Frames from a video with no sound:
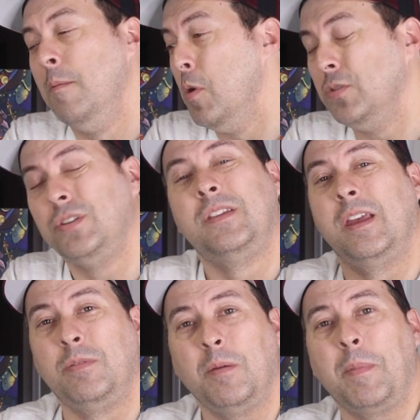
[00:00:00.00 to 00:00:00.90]

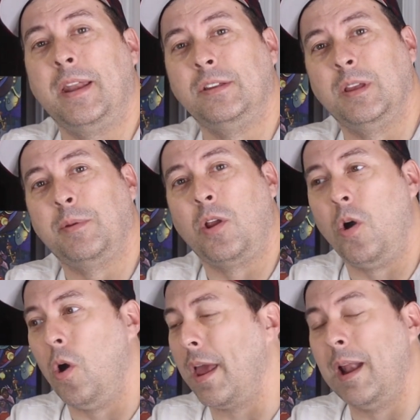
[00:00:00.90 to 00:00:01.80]
Mostly the main exhibit
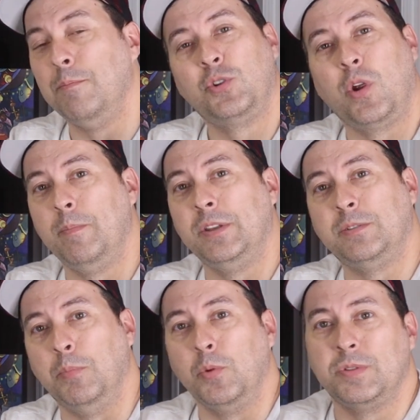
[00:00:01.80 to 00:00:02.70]
hall, and I'm sure I
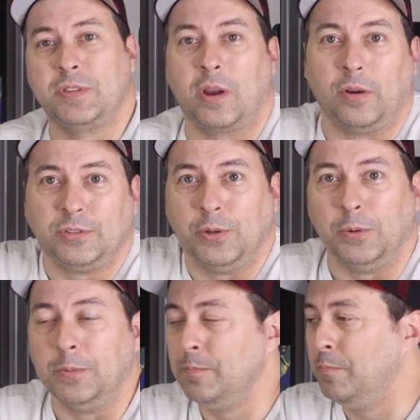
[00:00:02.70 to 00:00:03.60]
missed booths there too.